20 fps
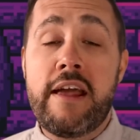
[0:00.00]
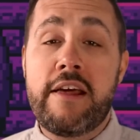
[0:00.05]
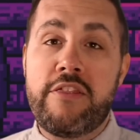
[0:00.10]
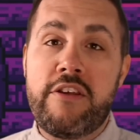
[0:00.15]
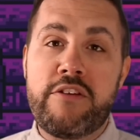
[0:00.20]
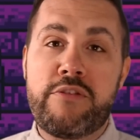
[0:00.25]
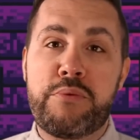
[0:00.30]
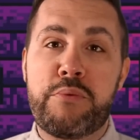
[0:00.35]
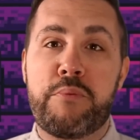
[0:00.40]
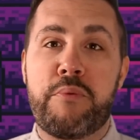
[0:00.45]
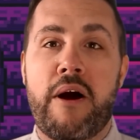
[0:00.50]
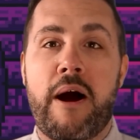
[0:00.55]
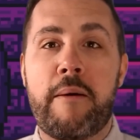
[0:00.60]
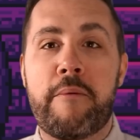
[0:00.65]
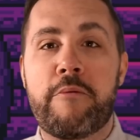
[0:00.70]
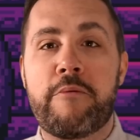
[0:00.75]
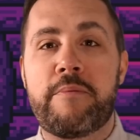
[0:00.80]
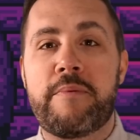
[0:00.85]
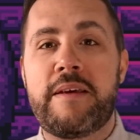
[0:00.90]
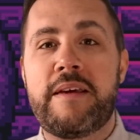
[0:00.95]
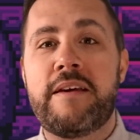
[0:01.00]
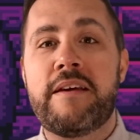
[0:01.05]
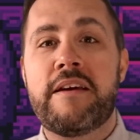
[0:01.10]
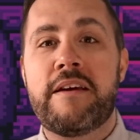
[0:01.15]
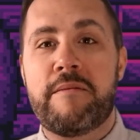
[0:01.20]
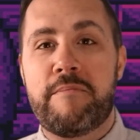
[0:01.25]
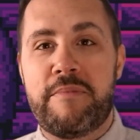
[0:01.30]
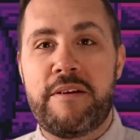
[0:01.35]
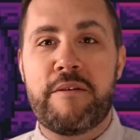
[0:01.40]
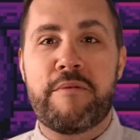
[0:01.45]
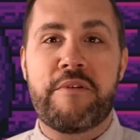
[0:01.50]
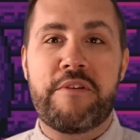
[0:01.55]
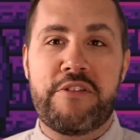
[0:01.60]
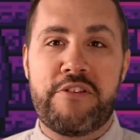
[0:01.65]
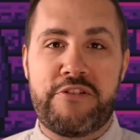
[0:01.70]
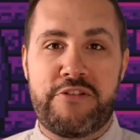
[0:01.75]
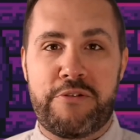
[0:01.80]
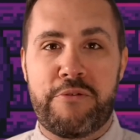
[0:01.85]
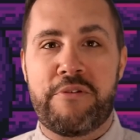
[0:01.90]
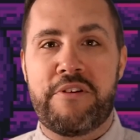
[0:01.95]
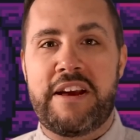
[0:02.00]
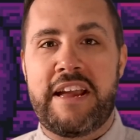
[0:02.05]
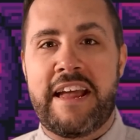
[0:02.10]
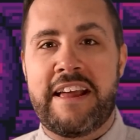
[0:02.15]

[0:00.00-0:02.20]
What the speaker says: this would probably be where the story